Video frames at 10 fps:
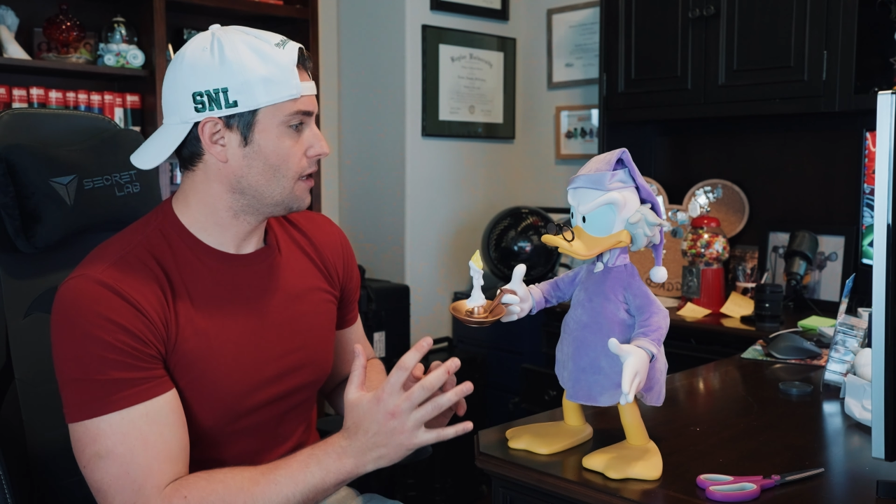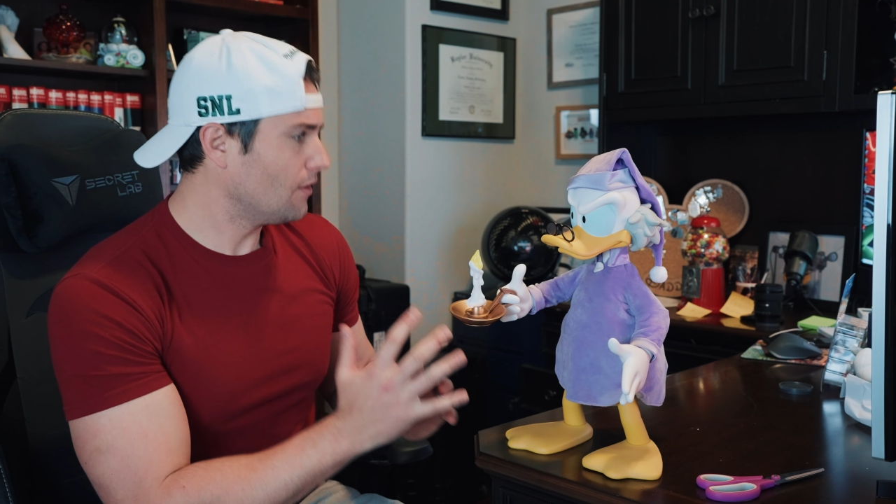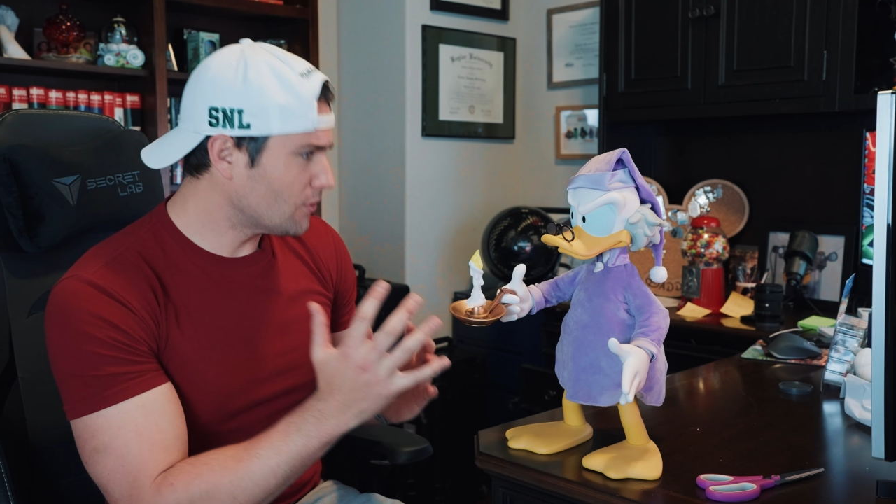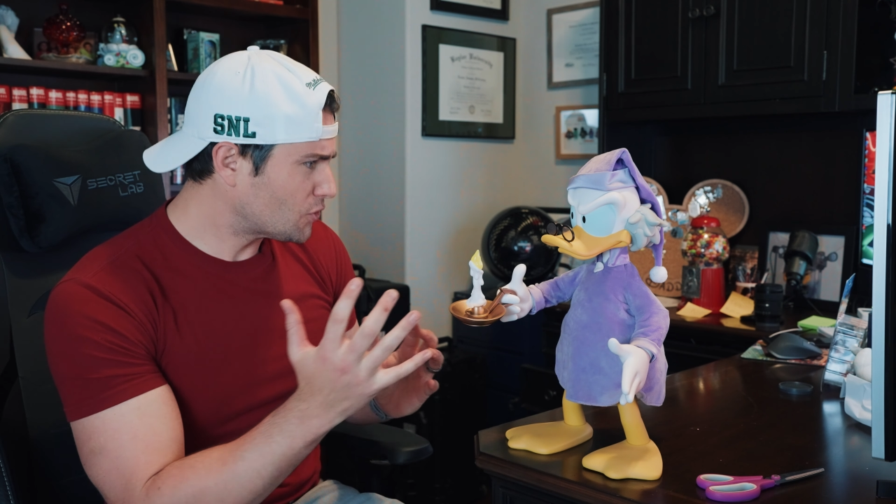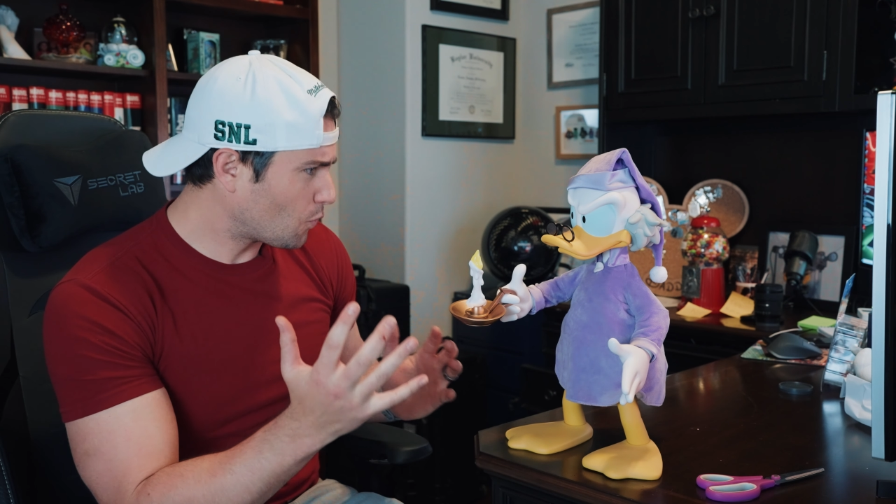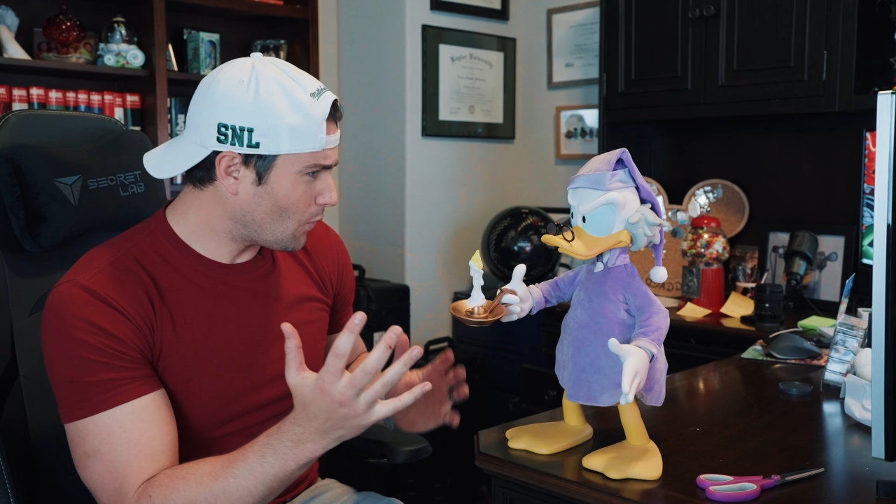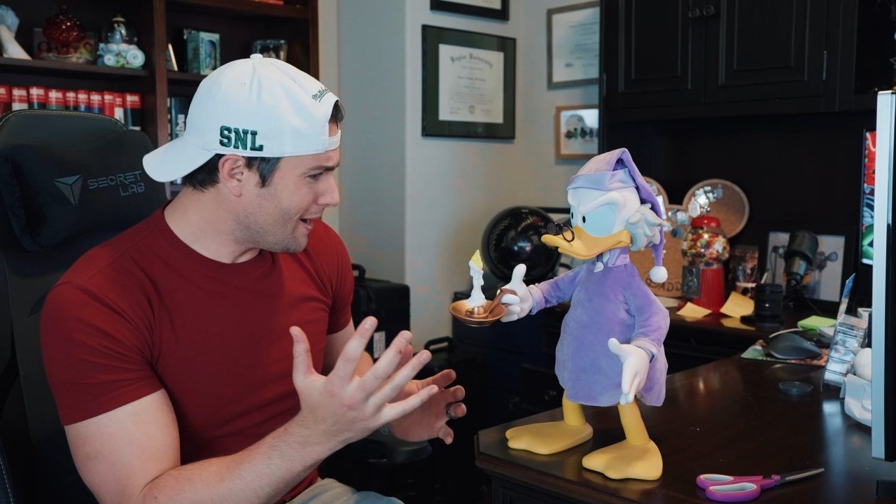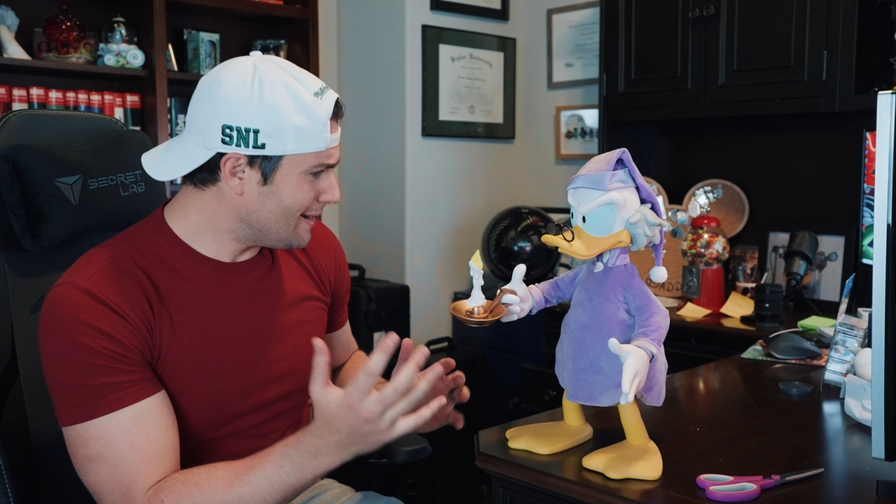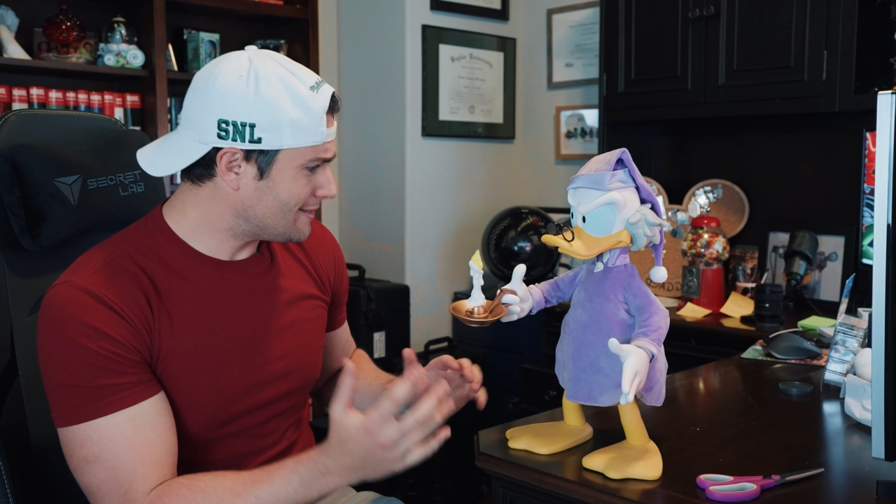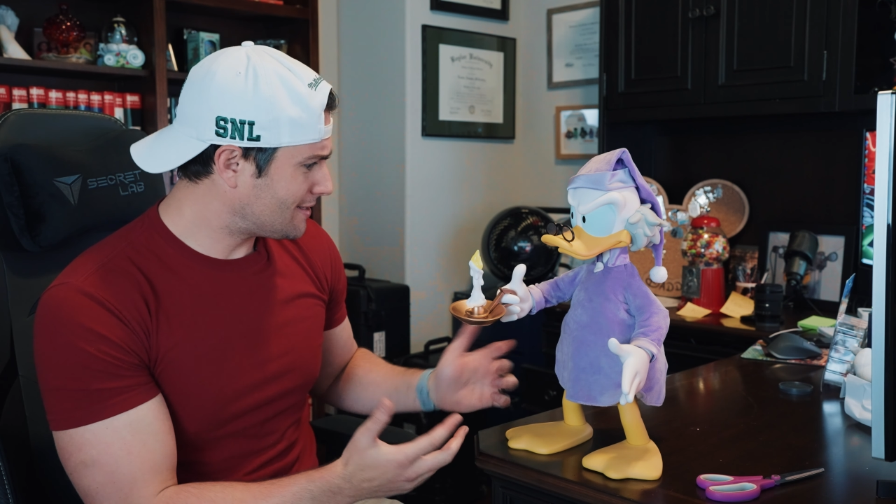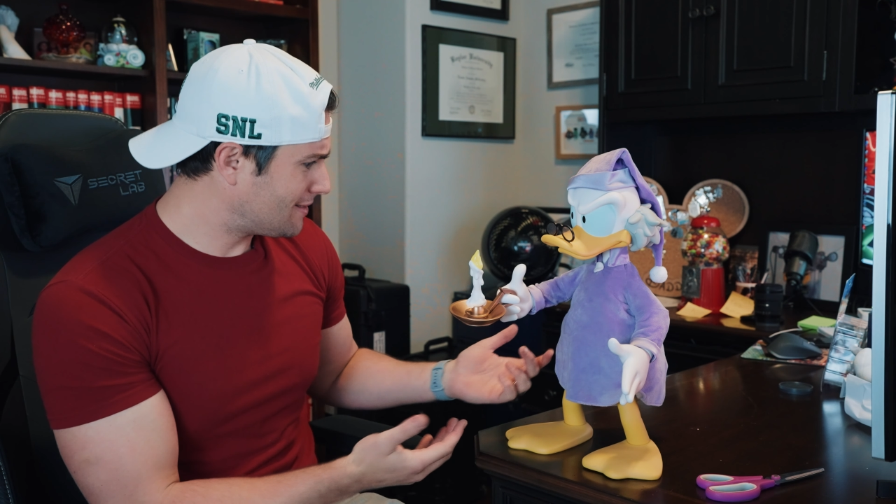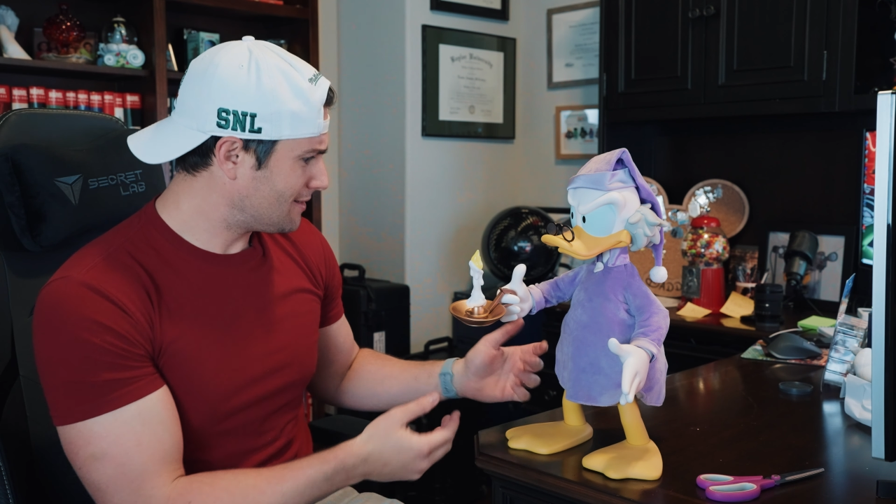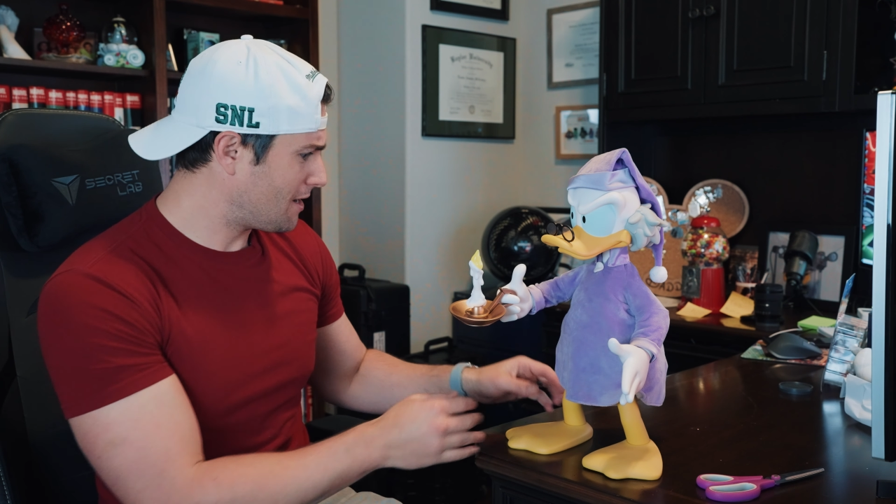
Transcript: It looks great.